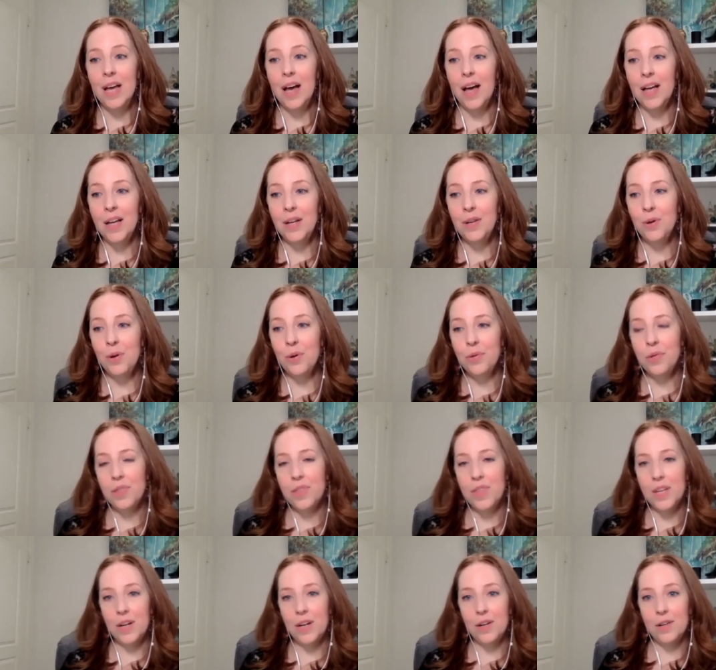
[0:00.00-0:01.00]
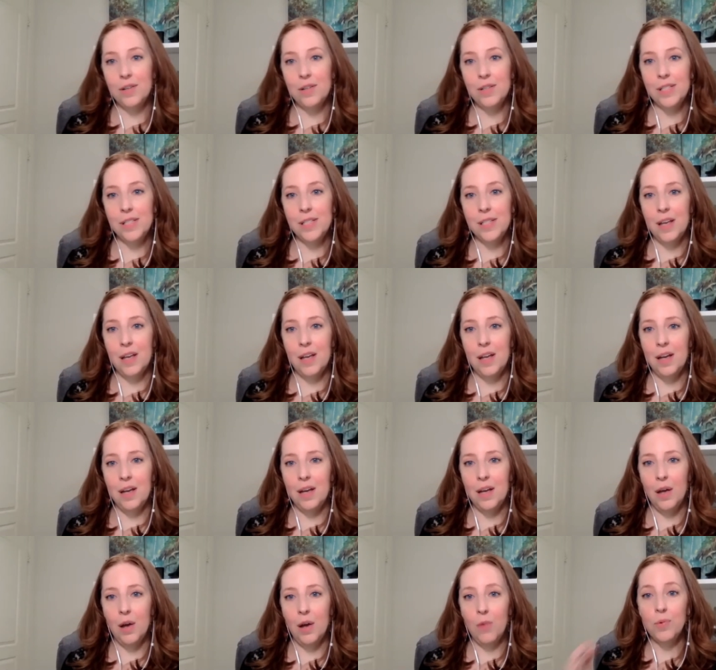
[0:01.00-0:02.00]
I know that there's
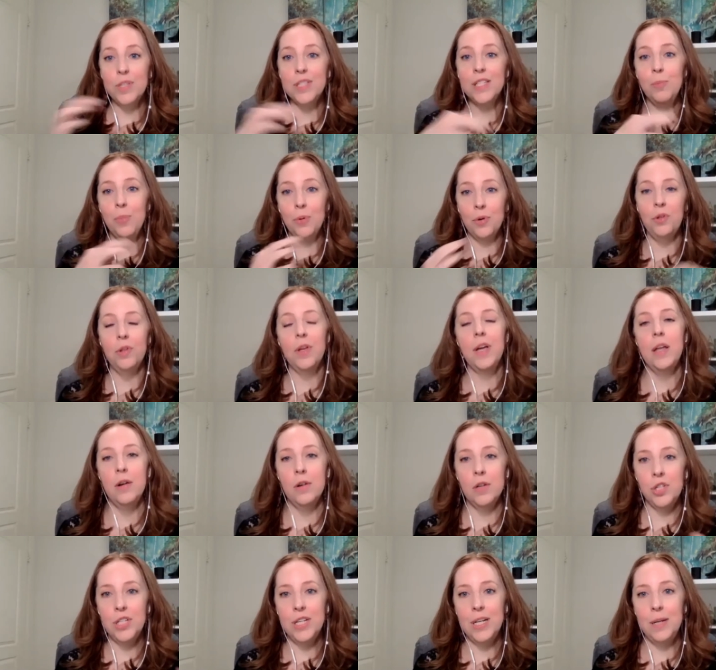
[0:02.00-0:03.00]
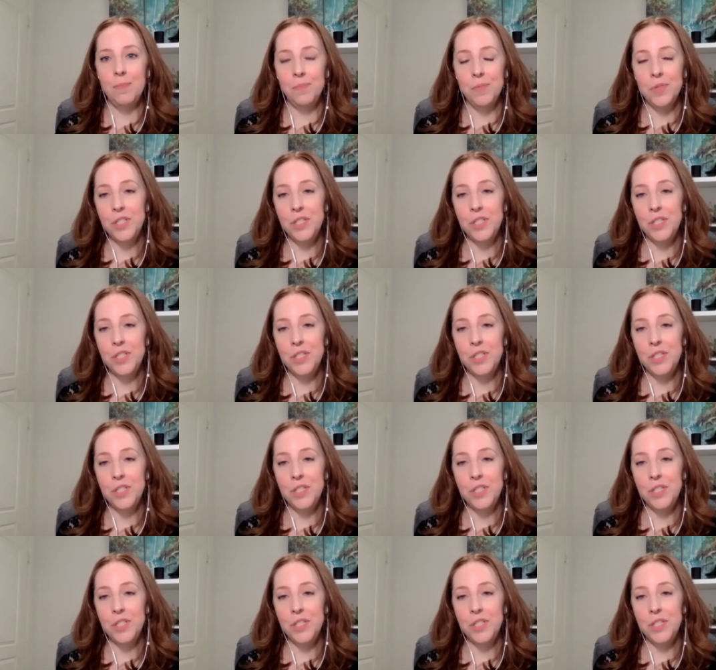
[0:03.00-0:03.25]
a reciprocal energy.